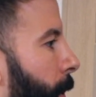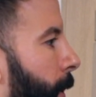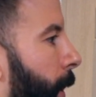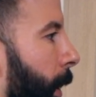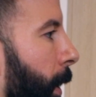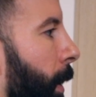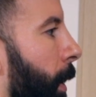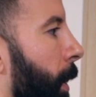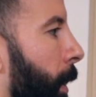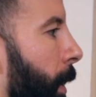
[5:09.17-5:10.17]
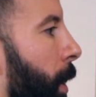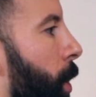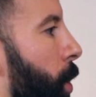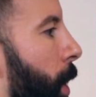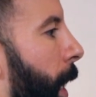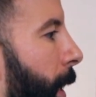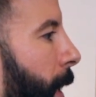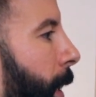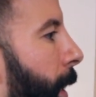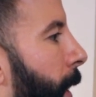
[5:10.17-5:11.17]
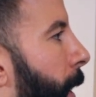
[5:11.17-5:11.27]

just to check on it